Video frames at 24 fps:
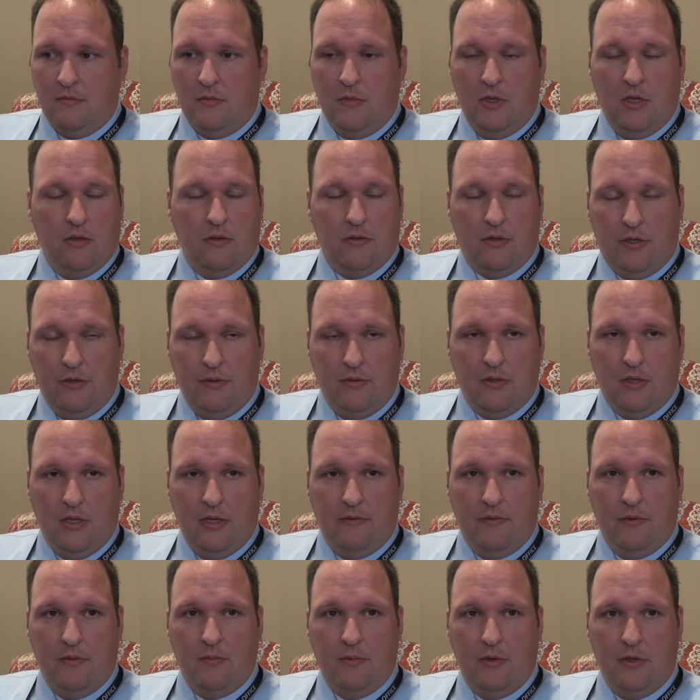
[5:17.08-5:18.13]
you know, she was
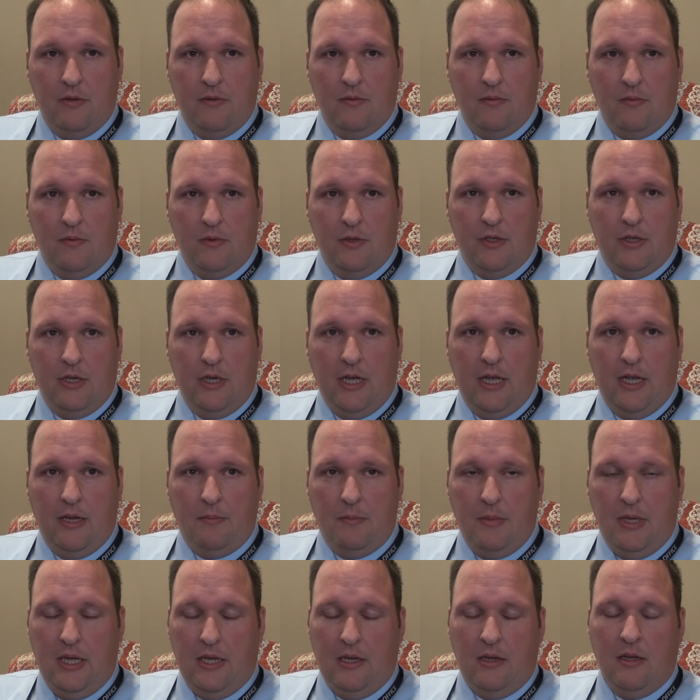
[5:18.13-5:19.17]
living when she had
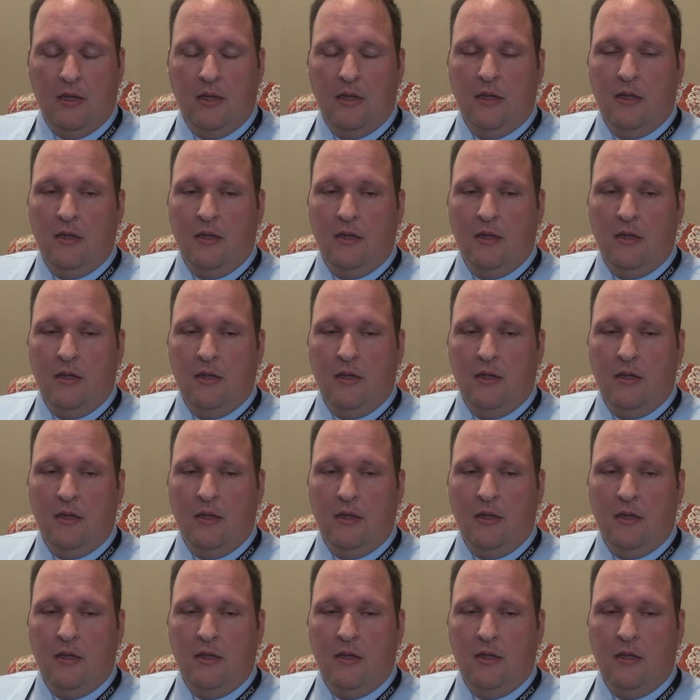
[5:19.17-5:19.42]
me.